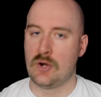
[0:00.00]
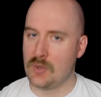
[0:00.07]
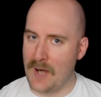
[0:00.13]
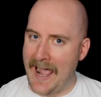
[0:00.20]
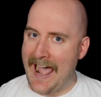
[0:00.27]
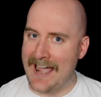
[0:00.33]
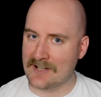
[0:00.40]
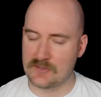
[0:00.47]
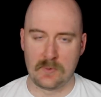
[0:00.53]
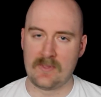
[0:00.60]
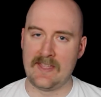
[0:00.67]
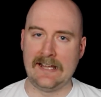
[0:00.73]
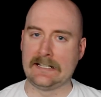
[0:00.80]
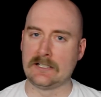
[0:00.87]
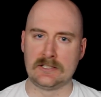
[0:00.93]
who act with
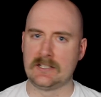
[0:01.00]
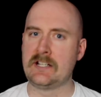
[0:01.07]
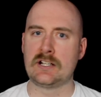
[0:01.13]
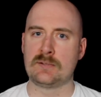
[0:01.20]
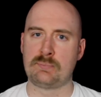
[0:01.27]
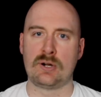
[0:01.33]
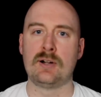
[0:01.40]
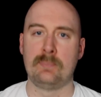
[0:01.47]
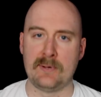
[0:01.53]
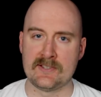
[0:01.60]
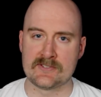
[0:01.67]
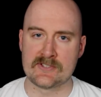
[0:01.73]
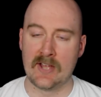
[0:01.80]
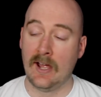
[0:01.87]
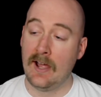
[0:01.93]
a clear
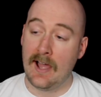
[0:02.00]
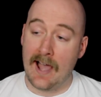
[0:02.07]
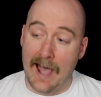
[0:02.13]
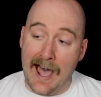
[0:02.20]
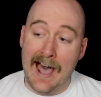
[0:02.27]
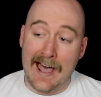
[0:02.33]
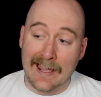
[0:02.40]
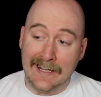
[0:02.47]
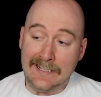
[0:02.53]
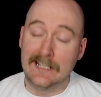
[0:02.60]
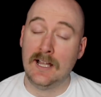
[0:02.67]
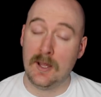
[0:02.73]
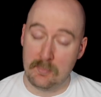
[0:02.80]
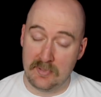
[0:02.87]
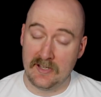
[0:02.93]
purpose. I,
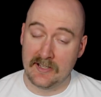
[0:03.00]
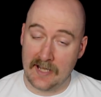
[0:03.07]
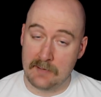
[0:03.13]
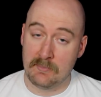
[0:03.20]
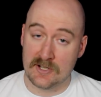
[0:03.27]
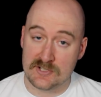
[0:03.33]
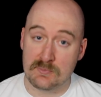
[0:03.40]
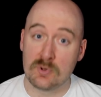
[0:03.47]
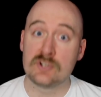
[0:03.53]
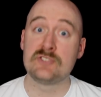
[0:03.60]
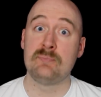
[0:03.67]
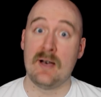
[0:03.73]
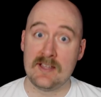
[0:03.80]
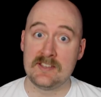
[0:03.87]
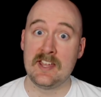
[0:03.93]
being a much more
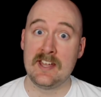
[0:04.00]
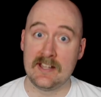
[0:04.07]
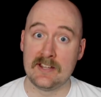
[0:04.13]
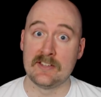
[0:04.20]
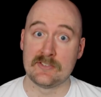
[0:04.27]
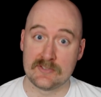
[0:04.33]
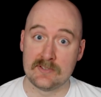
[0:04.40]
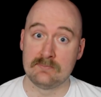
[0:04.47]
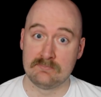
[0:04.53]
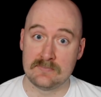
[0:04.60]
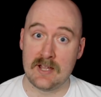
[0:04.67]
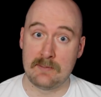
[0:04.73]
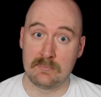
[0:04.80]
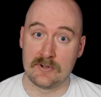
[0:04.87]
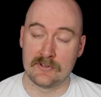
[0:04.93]
spontaneous
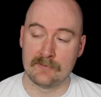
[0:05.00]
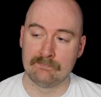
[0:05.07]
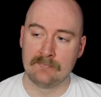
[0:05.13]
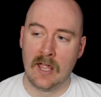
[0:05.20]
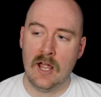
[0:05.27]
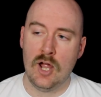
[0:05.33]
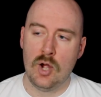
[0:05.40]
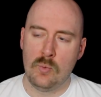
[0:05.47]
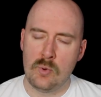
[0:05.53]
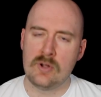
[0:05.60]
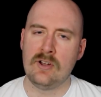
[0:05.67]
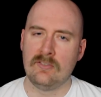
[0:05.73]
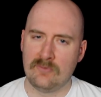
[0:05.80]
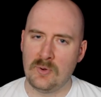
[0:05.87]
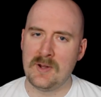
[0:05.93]
type person, would
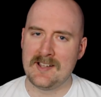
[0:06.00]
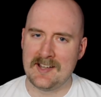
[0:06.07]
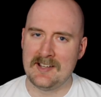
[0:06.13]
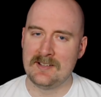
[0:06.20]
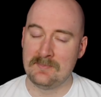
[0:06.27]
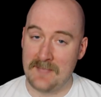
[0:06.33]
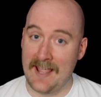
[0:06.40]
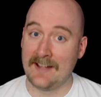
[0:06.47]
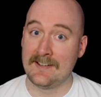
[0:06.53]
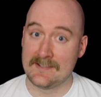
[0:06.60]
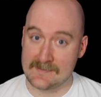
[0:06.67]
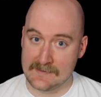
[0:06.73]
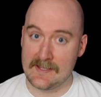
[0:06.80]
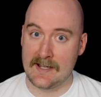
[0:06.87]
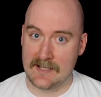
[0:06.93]
avoid him and
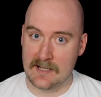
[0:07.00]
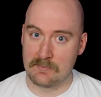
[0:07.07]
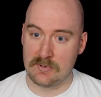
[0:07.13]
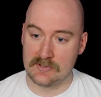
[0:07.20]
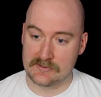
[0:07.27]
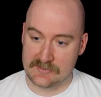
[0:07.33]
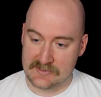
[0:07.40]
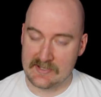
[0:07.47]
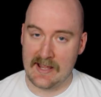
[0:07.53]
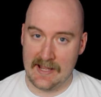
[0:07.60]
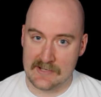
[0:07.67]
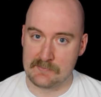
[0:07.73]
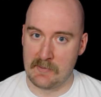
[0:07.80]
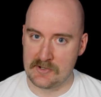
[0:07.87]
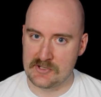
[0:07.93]
his lightning bolts
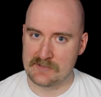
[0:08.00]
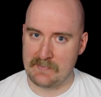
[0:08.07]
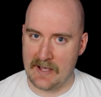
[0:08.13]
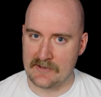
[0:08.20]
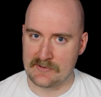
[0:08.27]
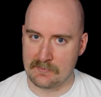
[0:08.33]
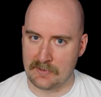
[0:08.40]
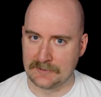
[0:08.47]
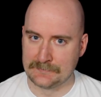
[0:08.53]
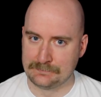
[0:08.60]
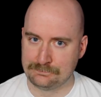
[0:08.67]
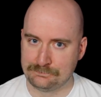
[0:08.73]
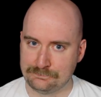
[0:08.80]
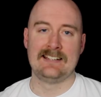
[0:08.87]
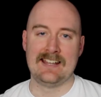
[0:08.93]
as much as possible.
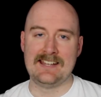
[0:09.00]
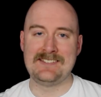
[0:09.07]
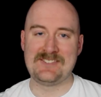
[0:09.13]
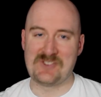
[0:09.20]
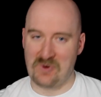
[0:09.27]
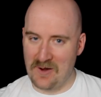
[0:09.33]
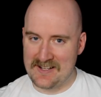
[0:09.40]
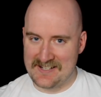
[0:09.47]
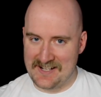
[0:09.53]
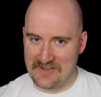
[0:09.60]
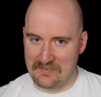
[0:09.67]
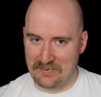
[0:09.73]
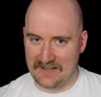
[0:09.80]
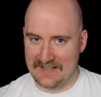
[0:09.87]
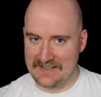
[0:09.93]
In
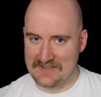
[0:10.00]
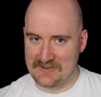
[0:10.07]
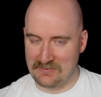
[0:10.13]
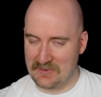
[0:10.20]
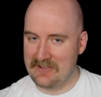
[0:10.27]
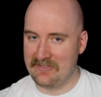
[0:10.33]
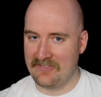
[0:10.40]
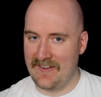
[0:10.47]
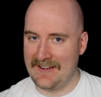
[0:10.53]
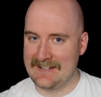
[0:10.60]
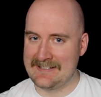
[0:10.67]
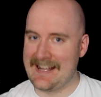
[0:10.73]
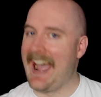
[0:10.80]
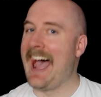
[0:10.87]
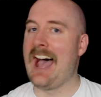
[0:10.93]
20th place, we
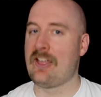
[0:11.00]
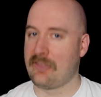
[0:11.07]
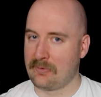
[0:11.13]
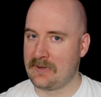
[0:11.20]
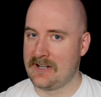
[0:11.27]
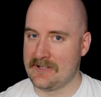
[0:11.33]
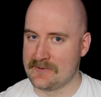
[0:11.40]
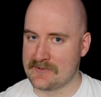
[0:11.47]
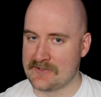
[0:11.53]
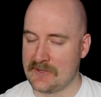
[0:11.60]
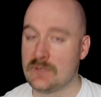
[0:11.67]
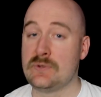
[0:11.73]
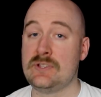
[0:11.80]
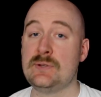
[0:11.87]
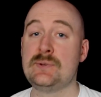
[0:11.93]
find Athreos,
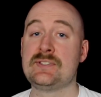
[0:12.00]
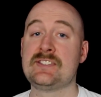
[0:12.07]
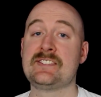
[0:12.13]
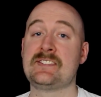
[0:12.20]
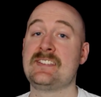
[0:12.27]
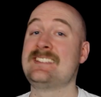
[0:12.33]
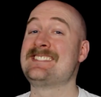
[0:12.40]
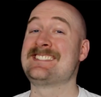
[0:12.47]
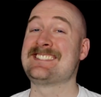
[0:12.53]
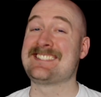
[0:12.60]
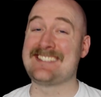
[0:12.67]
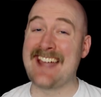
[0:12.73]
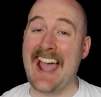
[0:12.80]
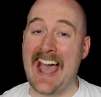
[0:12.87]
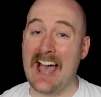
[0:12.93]
who uses his
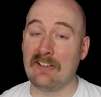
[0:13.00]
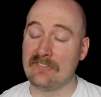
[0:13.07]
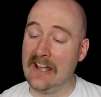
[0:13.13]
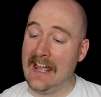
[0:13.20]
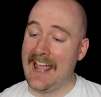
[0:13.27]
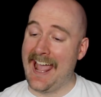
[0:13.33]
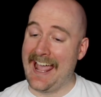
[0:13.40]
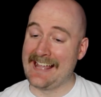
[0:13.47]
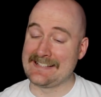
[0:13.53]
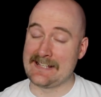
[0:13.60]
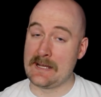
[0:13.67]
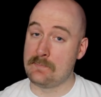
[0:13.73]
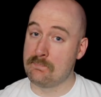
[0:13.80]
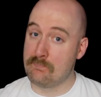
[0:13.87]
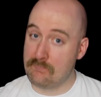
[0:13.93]
staff as
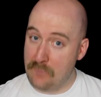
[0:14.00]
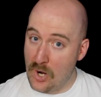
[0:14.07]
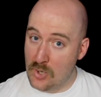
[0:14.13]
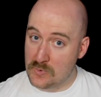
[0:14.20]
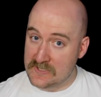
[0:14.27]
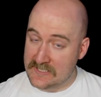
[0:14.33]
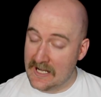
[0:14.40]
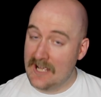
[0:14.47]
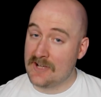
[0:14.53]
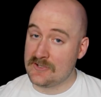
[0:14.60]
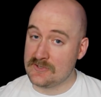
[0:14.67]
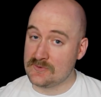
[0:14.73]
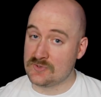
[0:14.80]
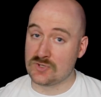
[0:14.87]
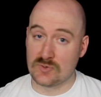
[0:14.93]
a boat
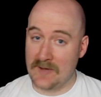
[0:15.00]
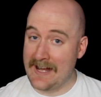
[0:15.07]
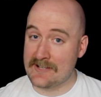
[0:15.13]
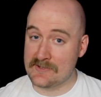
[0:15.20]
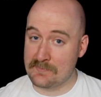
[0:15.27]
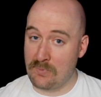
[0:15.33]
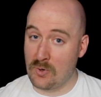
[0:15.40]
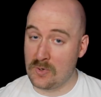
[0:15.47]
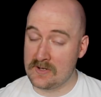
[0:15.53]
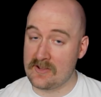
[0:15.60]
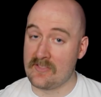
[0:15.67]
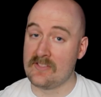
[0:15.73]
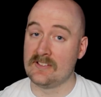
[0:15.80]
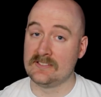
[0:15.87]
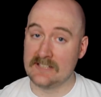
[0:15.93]
to transport
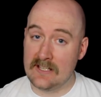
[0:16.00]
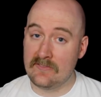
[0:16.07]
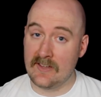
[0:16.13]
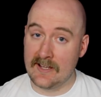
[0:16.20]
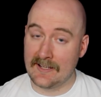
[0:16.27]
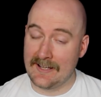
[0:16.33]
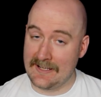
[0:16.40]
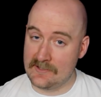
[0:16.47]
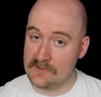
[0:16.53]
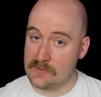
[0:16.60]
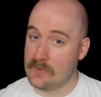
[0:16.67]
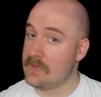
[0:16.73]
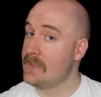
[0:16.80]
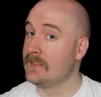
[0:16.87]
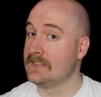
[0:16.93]
the living
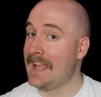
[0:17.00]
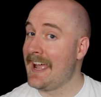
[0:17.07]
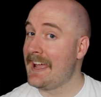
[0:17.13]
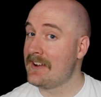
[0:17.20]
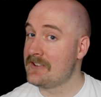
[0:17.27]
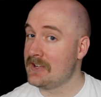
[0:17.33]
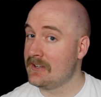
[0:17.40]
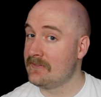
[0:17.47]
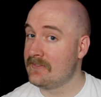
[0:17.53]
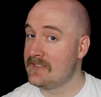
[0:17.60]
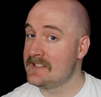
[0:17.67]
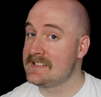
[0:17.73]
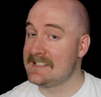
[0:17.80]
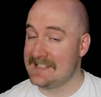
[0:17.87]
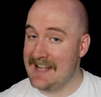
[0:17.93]
into the land of
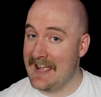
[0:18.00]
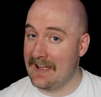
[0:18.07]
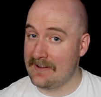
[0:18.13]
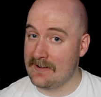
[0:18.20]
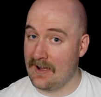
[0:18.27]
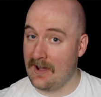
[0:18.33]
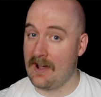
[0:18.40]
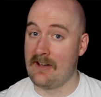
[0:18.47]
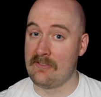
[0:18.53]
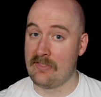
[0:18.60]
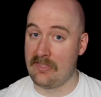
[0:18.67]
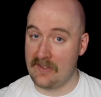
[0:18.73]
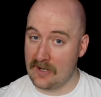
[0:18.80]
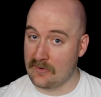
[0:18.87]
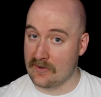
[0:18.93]
the dead on
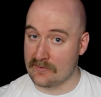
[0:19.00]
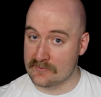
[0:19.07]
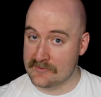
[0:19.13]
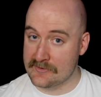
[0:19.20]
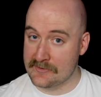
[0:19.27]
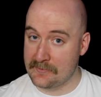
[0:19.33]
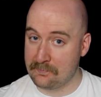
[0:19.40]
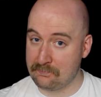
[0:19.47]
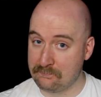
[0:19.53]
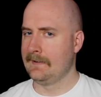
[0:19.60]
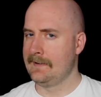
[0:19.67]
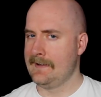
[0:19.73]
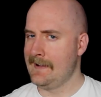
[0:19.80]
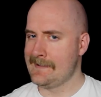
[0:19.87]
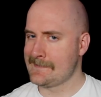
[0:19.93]
Theros.
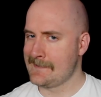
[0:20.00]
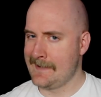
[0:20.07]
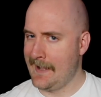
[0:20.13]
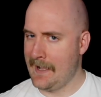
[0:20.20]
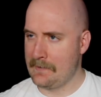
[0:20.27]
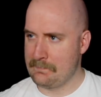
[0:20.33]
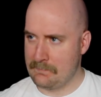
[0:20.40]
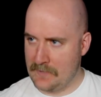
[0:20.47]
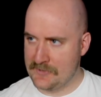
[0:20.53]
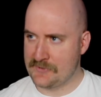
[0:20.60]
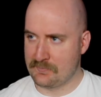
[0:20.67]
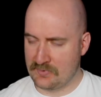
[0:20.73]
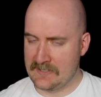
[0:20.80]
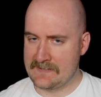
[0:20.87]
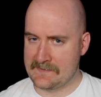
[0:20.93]
He hasn't had
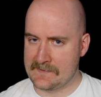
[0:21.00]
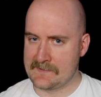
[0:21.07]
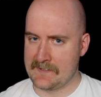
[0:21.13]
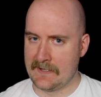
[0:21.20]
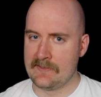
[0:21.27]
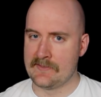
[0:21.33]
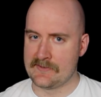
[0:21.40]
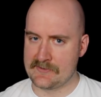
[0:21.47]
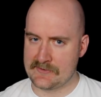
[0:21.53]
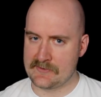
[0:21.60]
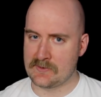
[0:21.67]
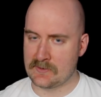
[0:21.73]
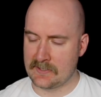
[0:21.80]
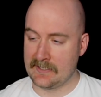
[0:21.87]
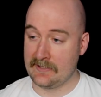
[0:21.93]
much presence in the
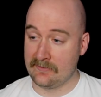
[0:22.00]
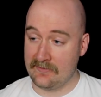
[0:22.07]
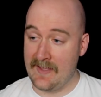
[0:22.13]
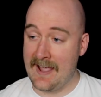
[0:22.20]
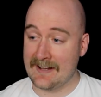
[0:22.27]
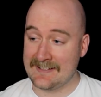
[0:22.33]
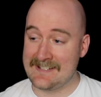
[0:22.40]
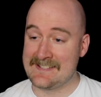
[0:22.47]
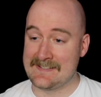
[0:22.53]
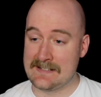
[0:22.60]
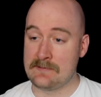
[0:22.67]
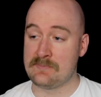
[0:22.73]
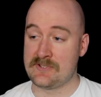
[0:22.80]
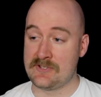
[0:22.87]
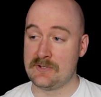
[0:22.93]
story. In fact, he
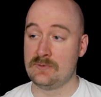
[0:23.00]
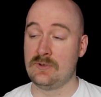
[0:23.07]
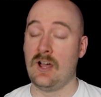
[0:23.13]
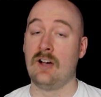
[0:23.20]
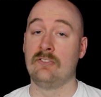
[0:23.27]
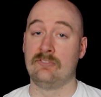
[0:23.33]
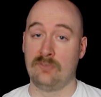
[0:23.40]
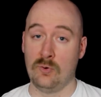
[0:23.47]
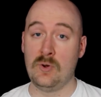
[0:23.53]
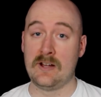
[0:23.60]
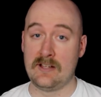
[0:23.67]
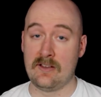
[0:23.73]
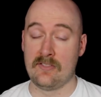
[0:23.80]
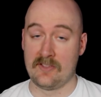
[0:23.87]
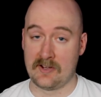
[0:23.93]
seems to
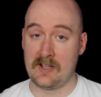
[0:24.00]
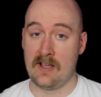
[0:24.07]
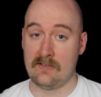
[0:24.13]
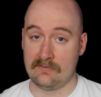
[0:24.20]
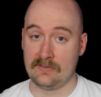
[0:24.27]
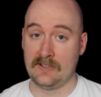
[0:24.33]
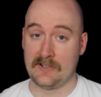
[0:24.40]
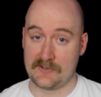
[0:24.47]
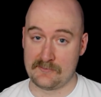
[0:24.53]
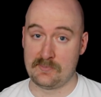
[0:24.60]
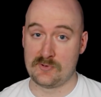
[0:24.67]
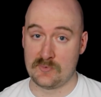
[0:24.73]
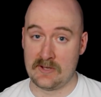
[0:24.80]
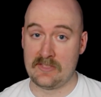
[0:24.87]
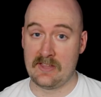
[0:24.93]
avoid the conflicts
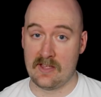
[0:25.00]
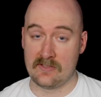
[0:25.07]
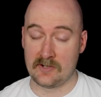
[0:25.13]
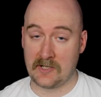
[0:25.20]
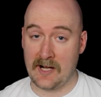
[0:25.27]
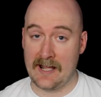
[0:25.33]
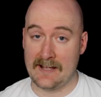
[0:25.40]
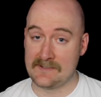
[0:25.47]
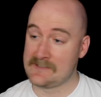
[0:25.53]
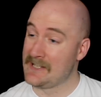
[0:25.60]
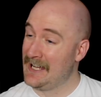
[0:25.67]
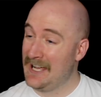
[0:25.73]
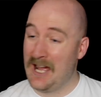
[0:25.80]
between the other gods.